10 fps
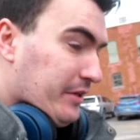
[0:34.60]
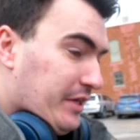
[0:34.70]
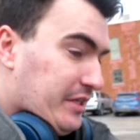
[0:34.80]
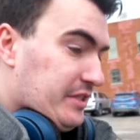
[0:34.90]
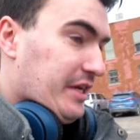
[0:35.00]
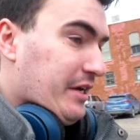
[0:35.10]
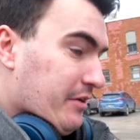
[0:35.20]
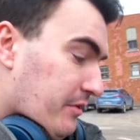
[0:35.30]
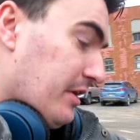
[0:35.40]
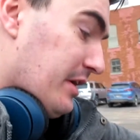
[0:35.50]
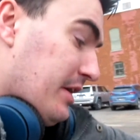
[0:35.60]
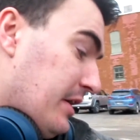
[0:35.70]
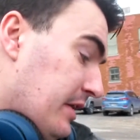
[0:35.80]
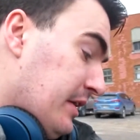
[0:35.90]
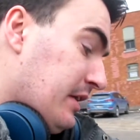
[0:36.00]
It is now
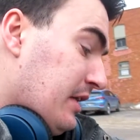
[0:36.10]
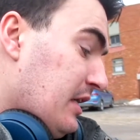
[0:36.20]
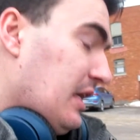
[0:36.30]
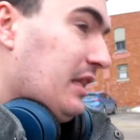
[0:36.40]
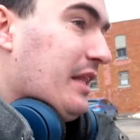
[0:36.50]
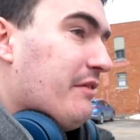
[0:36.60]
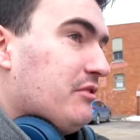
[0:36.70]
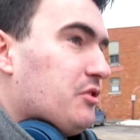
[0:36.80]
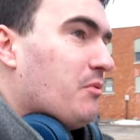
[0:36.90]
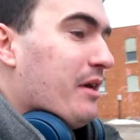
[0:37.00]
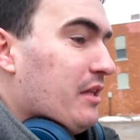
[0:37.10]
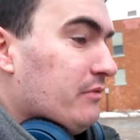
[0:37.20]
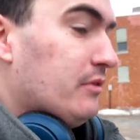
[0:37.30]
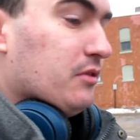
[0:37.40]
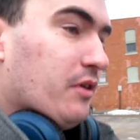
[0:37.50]
11:12.
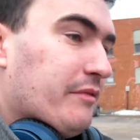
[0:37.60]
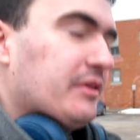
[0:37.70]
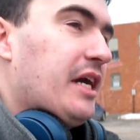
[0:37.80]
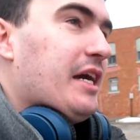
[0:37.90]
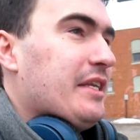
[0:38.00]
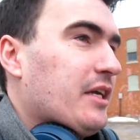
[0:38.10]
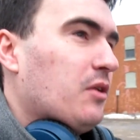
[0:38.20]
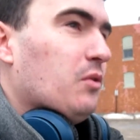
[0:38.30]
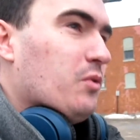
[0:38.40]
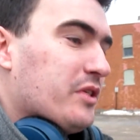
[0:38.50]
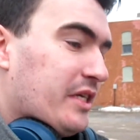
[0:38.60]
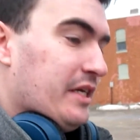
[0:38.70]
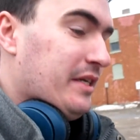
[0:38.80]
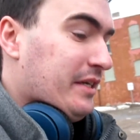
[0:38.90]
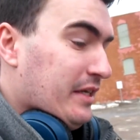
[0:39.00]
Oh, I'm cutting it close. I'm
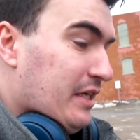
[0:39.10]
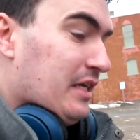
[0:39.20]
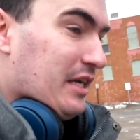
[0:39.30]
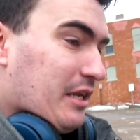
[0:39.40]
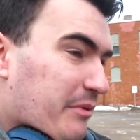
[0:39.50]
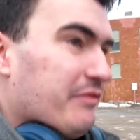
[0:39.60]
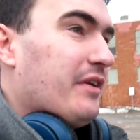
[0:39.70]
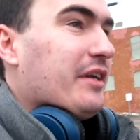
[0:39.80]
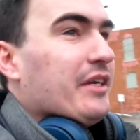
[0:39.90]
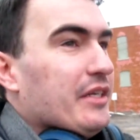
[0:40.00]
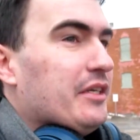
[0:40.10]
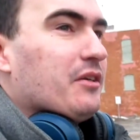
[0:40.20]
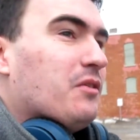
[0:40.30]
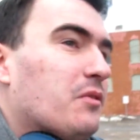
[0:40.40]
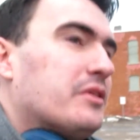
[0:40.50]
going to be fucking cutting it
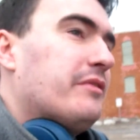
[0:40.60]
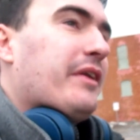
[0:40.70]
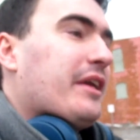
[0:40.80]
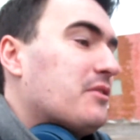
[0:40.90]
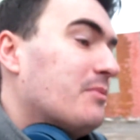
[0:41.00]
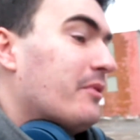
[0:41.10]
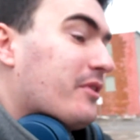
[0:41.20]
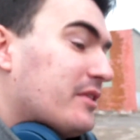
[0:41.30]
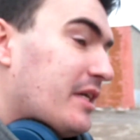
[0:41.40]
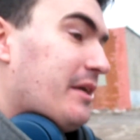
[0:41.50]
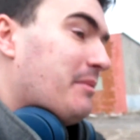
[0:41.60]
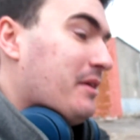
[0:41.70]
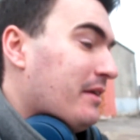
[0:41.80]
close if I get to work on time.